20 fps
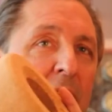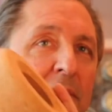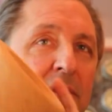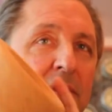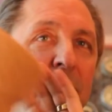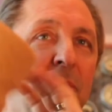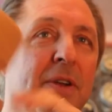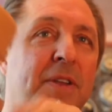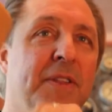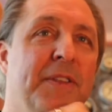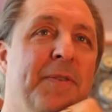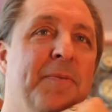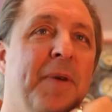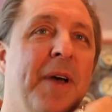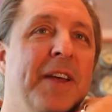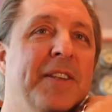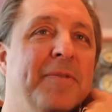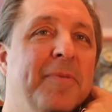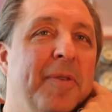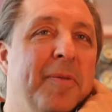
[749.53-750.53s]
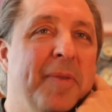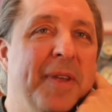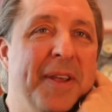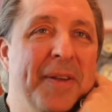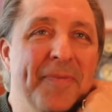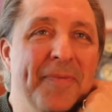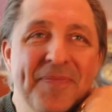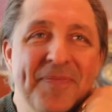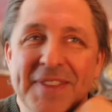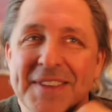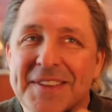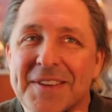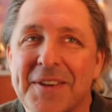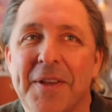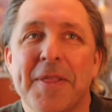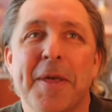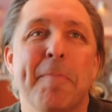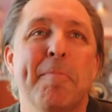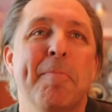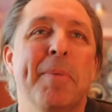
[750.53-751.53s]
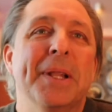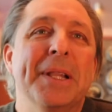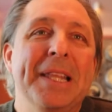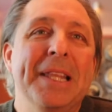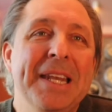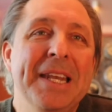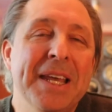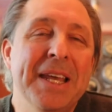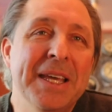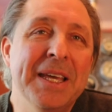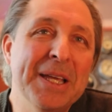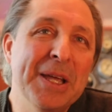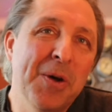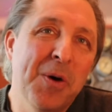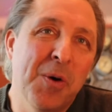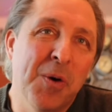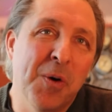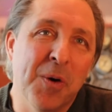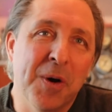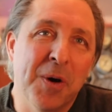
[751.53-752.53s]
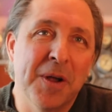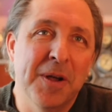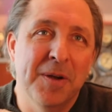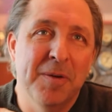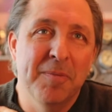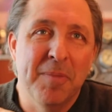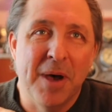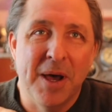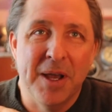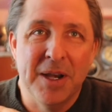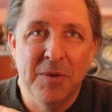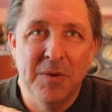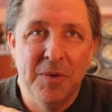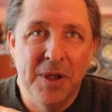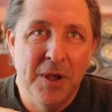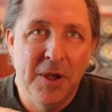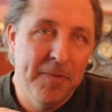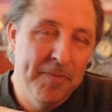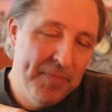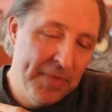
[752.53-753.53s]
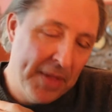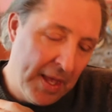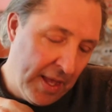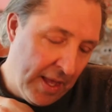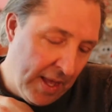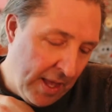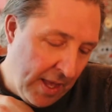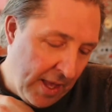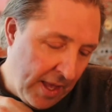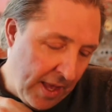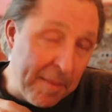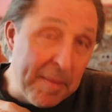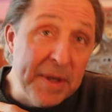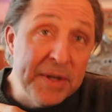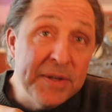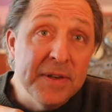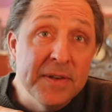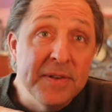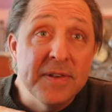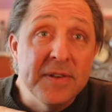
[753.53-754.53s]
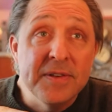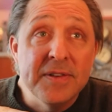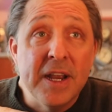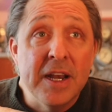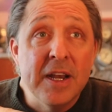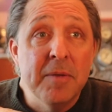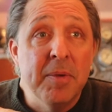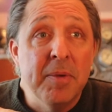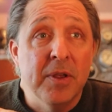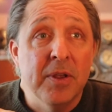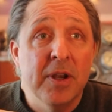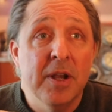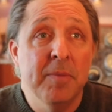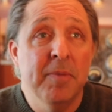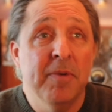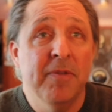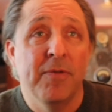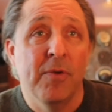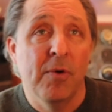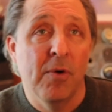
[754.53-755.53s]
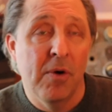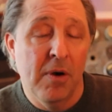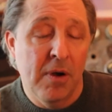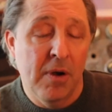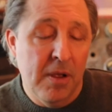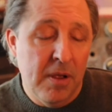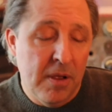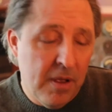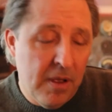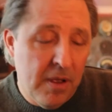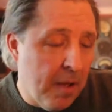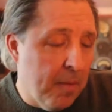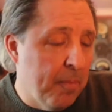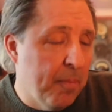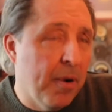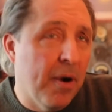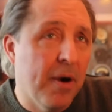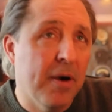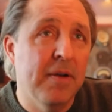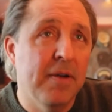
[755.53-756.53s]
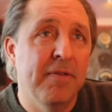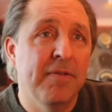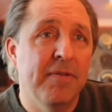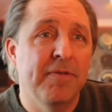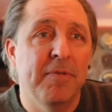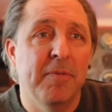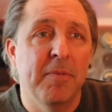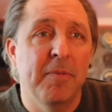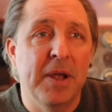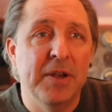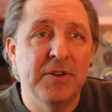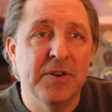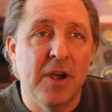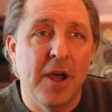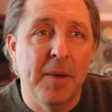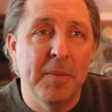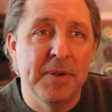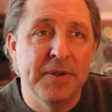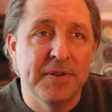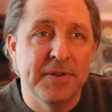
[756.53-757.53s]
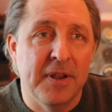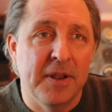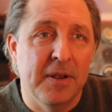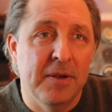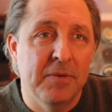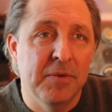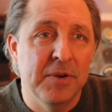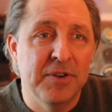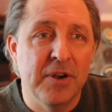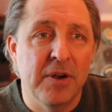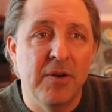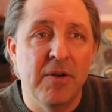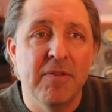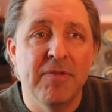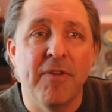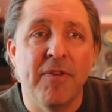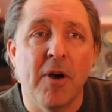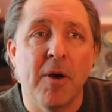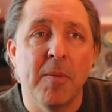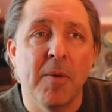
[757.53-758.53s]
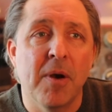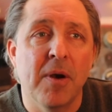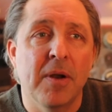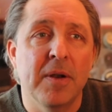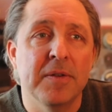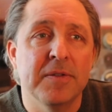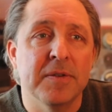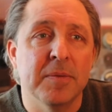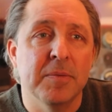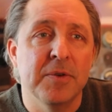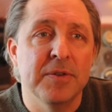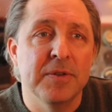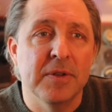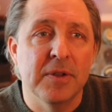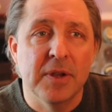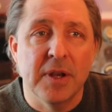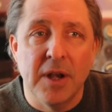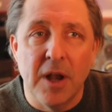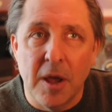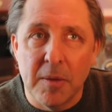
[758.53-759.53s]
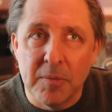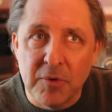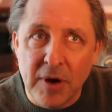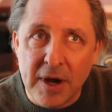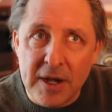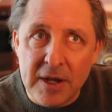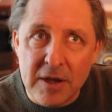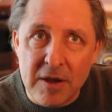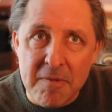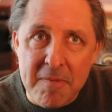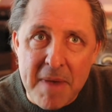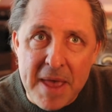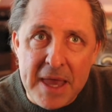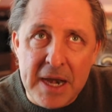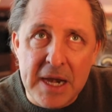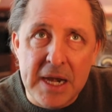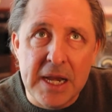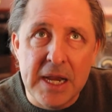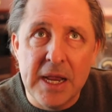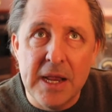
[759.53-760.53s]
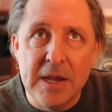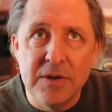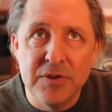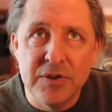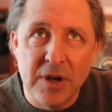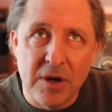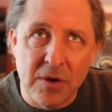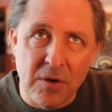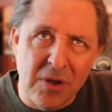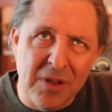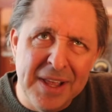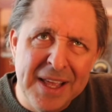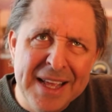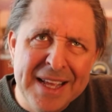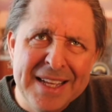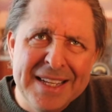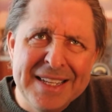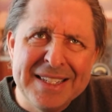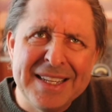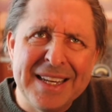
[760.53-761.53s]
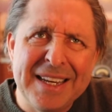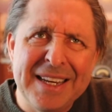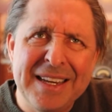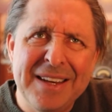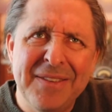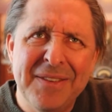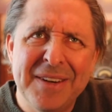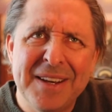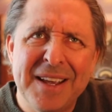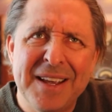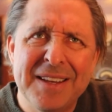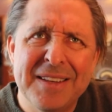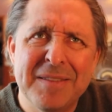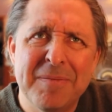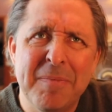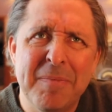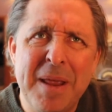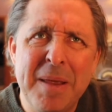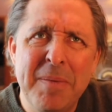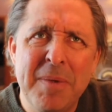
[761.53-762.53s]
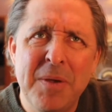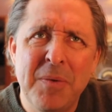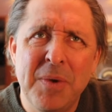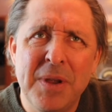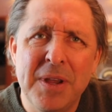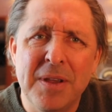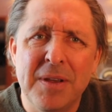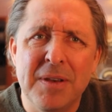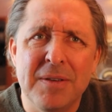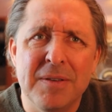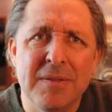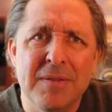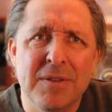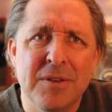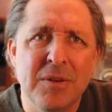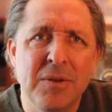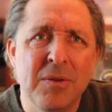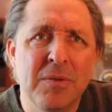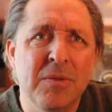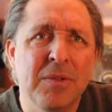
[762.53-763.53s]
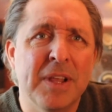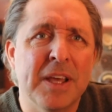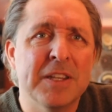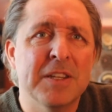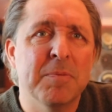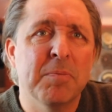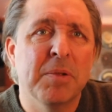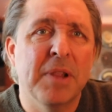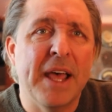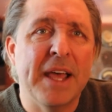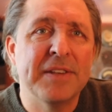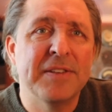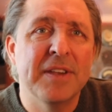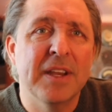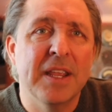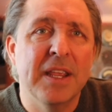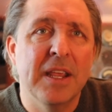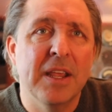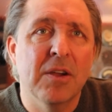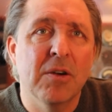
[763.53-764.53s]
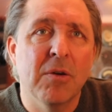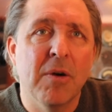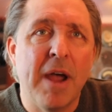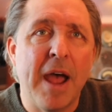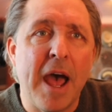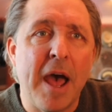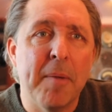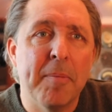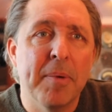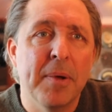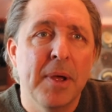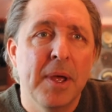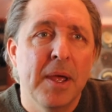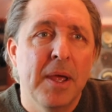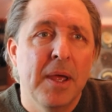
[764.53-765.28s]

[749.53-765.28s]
So what could this possibly be? It's called the Bellina Cork Body Wheel. I mentioned sustainability before. Part of my job as a regenerative farmer and someone who's looking to upgrade humanity in general, say, you know what, guys, maybe we could do less plasticky crap.